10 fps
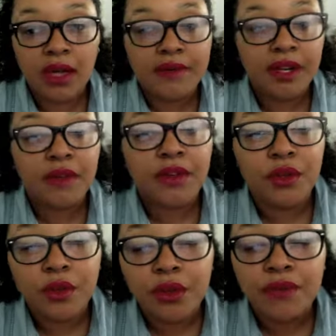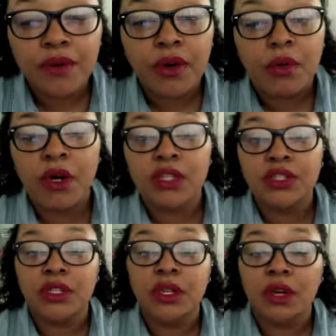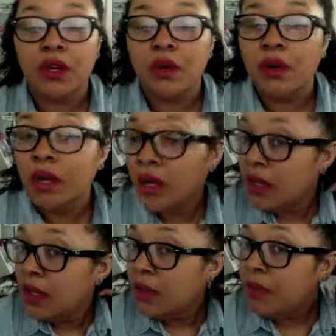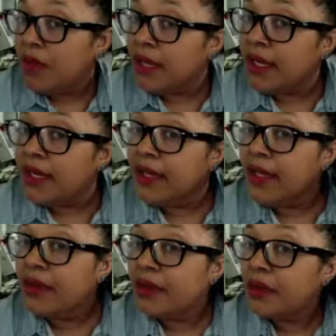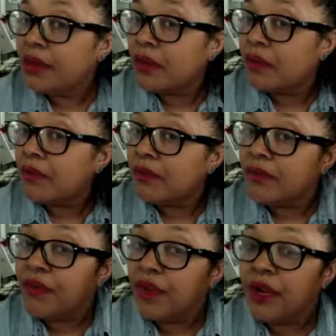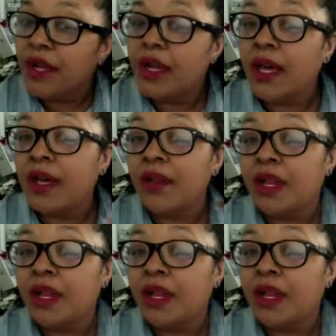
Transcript: I've never used it for a wash and go, but it's very nice.